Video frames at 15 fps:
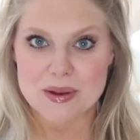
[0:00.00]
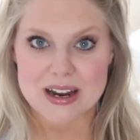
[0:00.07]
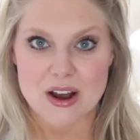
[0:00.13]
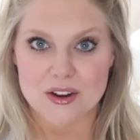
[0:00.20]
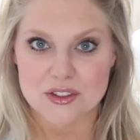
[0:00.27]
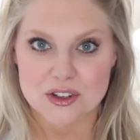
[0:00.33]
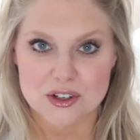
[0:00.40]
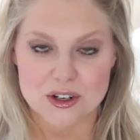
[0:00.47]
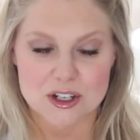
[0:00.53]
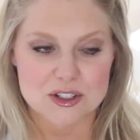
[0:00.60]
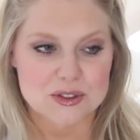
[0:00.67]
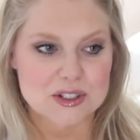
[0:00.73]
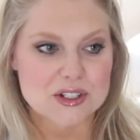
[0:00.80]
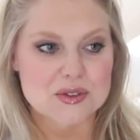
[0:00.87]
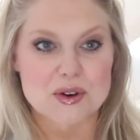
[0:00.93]
it out in the
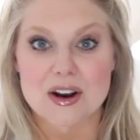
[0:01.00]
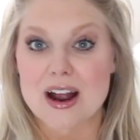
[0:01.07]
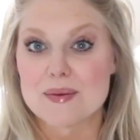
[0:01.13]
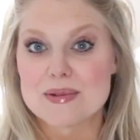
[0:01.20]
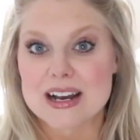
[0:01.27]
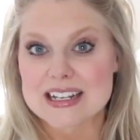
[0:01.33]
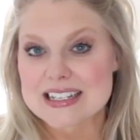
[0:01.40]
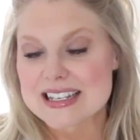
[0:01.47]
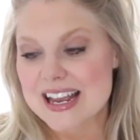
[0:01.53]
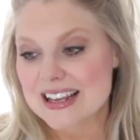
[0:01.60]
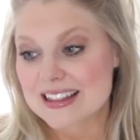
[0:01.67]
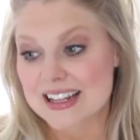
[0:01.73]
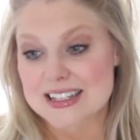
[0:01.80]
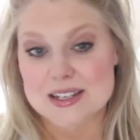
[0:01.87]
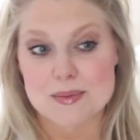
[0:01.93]
grocery store. I'm not saying
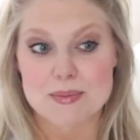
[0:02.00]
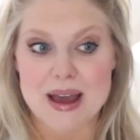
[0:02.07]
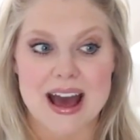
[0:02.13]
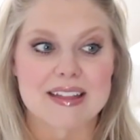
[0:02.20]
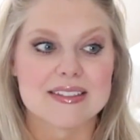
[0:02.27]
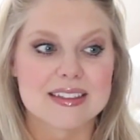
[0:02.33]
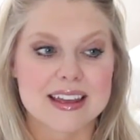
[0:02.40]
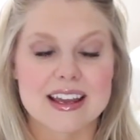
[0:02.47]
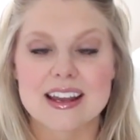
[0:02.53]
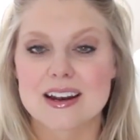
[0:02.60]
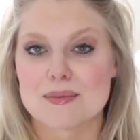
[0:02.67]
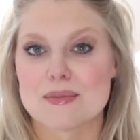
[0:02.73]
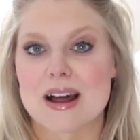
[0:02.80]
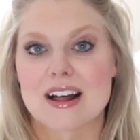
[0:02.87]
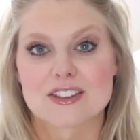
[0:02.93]
that's a bad thing, and
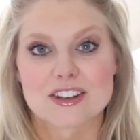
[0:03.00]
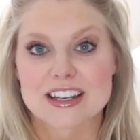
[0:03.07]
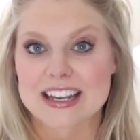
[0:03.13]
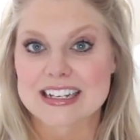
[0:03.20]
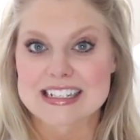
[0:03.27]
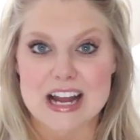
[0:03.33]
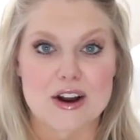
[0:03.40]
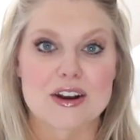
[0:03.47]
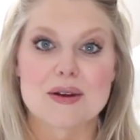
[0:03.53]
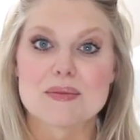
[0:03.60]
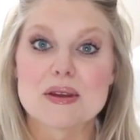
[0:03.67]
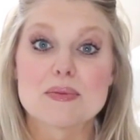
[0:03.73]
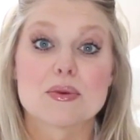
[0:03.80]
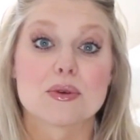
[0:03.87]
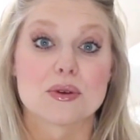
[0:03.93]
I'm not looking down on
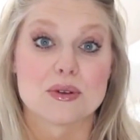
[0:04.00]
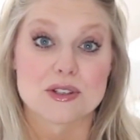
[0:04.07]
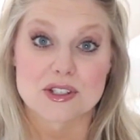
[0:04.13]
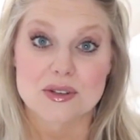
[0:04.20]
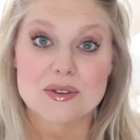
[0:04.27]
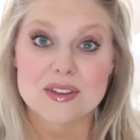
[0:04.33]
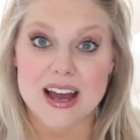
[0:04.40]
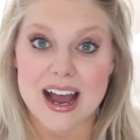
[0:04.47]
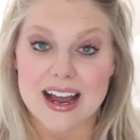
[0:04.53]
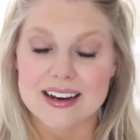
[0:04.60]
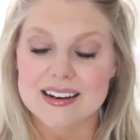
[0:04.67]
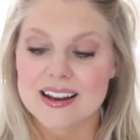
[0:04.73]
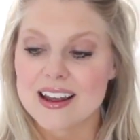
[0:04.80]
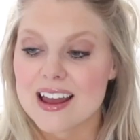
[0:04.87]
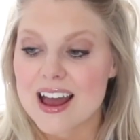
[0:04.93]
people who do
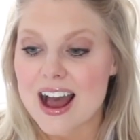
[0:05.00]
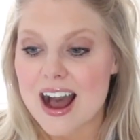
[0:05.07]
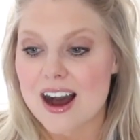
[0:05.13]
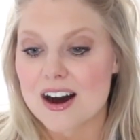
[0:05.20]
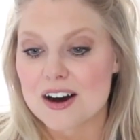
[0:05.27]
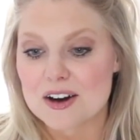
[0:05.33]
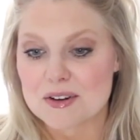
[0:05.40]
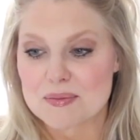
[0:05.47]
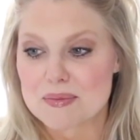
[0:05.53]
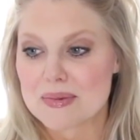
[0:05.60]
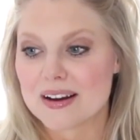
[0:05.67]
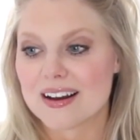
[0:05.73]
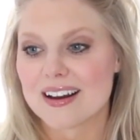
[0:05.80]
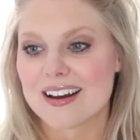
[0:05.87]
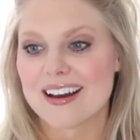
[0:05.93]
that.
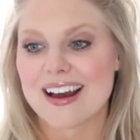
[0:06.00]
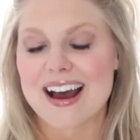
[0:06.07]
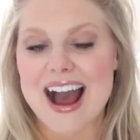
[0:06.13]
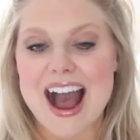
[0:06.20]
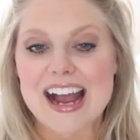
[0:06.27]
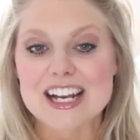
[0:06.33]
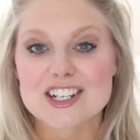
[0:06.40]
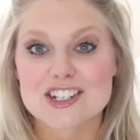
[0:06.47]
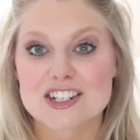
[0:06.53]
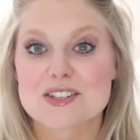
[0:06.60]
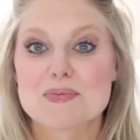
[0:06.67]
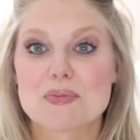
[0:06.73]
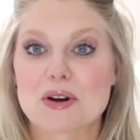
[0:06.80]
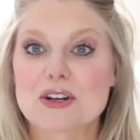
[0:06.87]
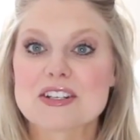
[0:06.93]
I
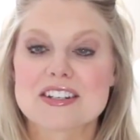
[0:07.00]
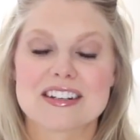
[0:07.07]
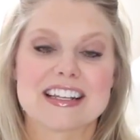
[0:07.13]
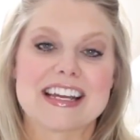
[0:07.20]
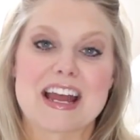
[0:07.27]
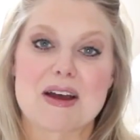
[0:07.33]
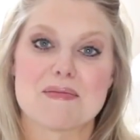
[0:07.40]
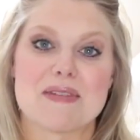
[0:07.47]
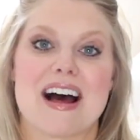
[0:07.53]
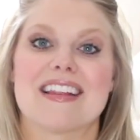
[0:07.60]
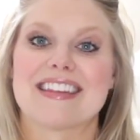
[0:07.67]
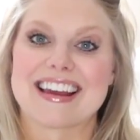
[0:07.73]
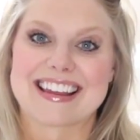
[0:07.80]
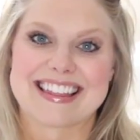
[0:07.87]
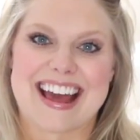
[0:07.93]
just personally am not
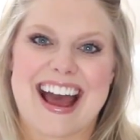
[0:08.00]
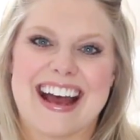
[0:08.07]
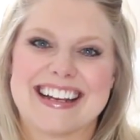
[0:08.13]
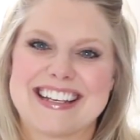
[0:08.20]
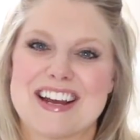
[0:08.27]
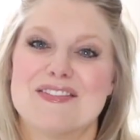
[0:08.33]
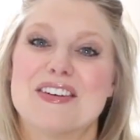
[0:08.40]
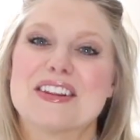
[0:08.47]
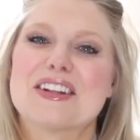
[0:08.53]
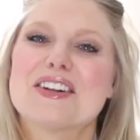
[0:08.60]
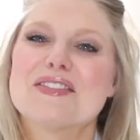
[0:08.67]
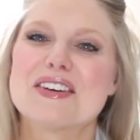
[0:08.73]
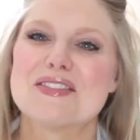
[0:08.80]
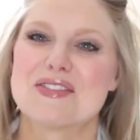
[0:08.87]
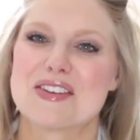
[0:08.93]
like that. I'm a little
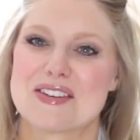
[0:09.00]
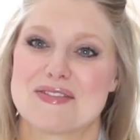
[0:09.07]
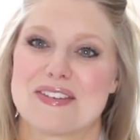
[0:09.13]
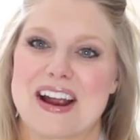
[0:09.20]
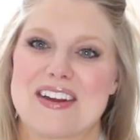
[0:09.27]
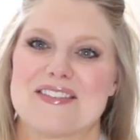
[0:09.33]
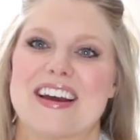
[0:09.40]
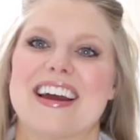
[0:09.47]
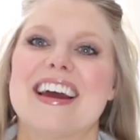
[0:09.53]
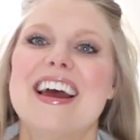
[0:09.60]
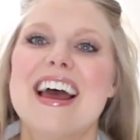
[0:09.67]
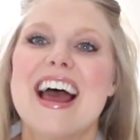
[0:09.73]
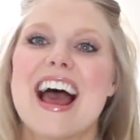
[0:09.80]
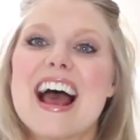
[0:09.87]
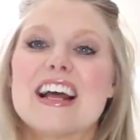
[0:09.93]
bit more private.
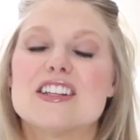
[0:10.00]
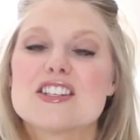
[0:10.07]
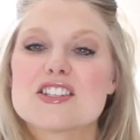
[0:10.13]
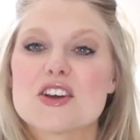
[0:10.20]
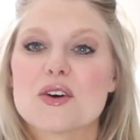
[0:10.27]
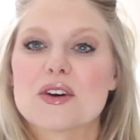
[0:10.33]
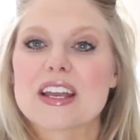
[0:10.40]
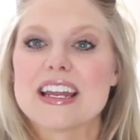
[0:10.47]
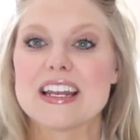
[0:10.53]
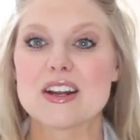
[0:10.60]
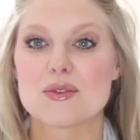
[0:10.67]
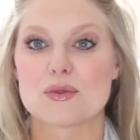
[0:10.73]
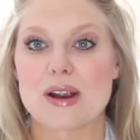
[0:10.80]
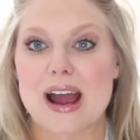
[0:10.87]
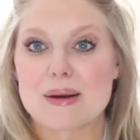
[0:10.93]
And so getting
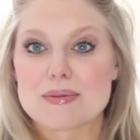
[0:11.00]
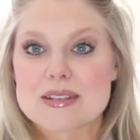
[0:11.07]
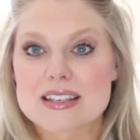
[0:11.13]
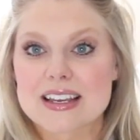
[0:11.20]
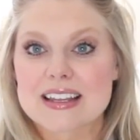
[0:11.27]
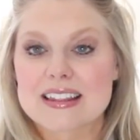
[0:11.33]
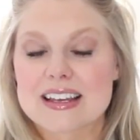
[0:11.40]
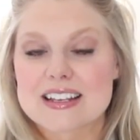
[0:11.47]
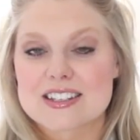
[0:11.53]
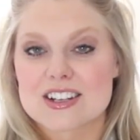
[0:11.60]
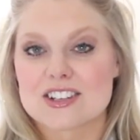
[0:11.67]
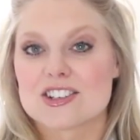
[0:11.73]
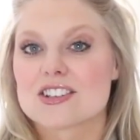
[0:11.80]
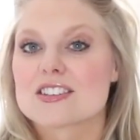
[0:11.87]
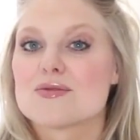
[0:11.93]
wraps like this
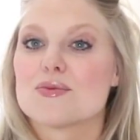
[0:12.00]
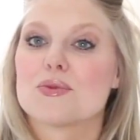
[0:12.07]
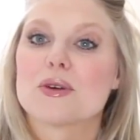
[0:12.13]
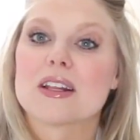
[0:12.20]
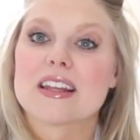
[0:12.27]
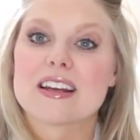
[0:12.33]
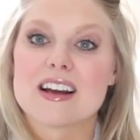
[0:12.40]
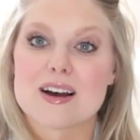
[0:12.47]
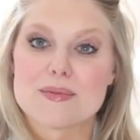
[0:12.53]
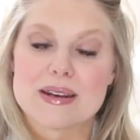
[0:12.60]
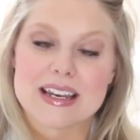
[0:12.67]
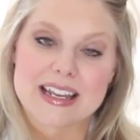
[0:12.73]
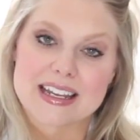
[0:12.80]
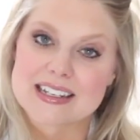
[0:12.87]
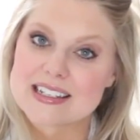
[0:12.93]
just really come in
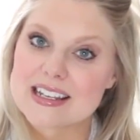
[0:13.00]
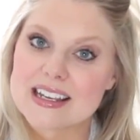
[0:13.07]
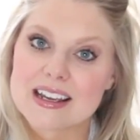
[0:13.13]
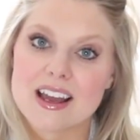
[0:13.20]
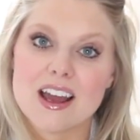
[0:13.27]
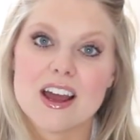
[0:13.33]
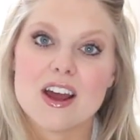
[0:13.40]
handy